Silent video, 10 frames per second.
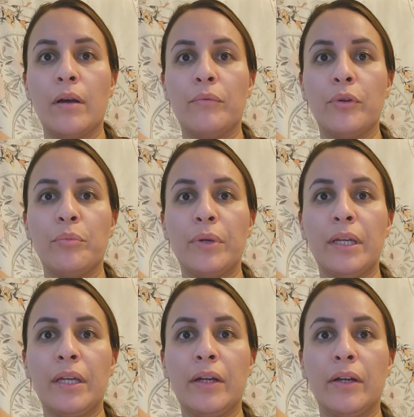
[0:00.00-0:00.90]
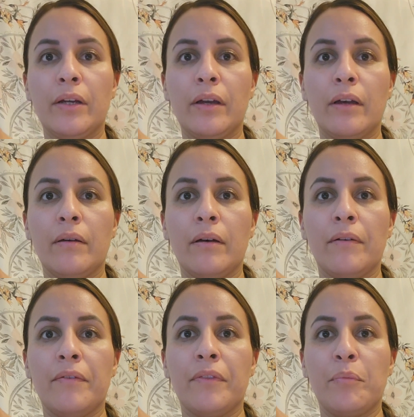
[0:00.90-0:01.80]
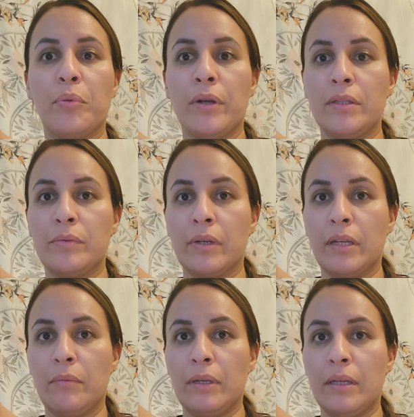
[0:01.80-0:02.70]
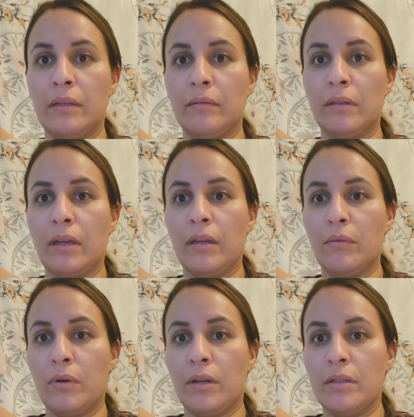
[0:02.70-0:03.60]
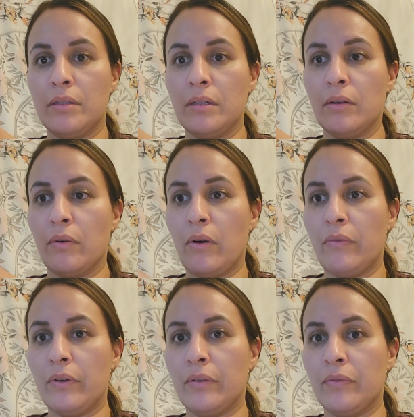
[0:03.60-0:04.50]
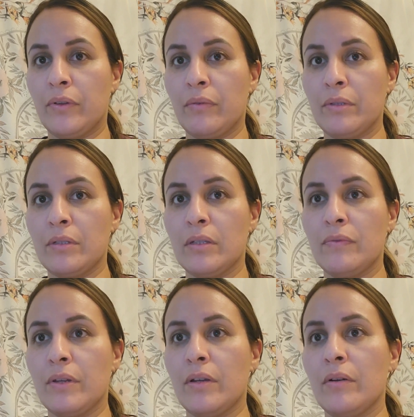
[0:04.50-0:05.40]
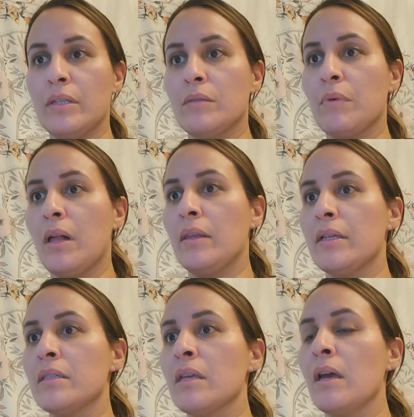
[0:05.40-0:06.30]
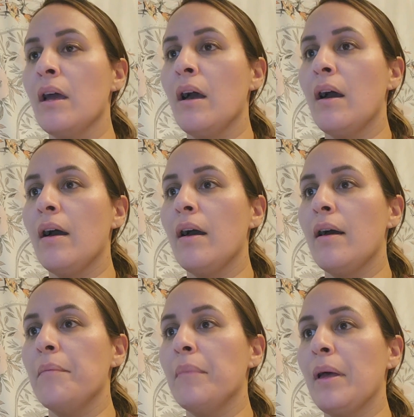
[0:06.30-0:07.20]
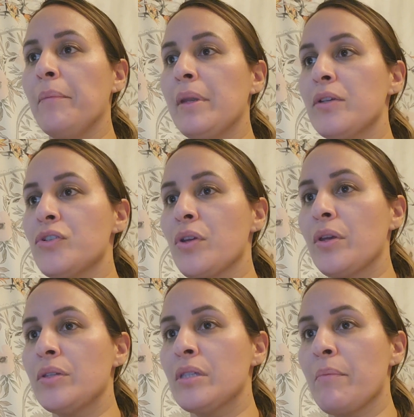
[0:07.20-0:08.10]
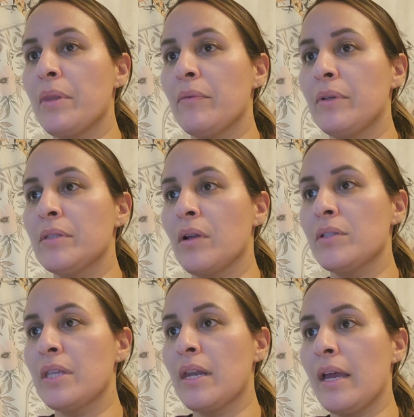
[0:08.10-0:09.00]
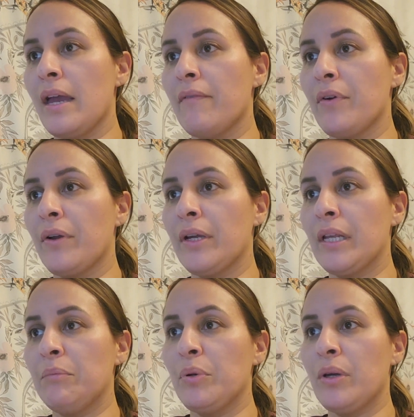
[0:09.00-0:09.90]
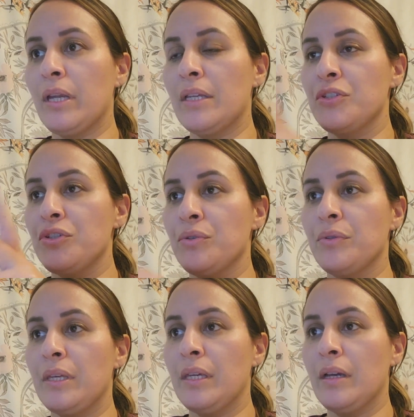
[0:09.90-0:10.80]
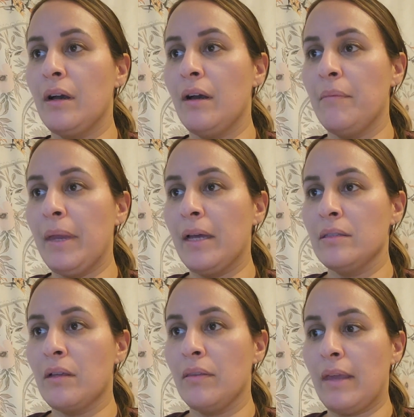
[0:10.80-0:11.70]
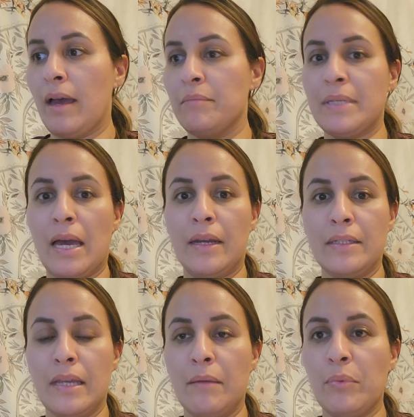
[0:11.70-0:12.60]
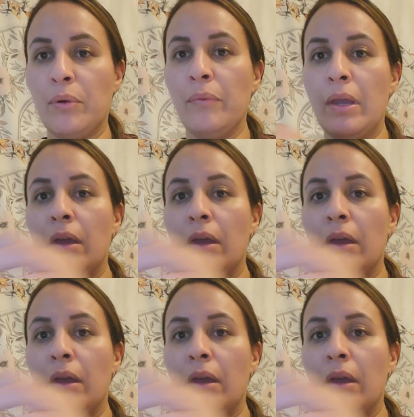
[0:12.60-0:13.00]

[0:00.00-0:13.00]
rubric here of the points we're going to be that you want us to go over for the results video, as well as I'm going to show you some of the results that I have already put into the hands-on lab data table.